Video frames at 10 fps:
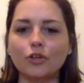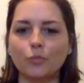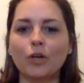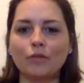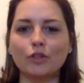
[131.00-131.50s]

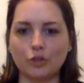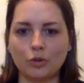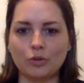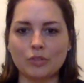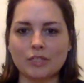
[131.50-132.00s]
one of your
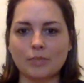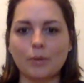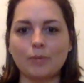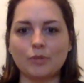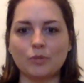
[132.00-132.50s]
goals is to be
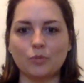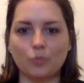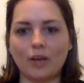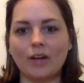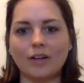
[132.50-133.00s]
able to
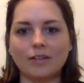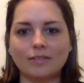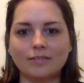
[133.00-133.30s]
wear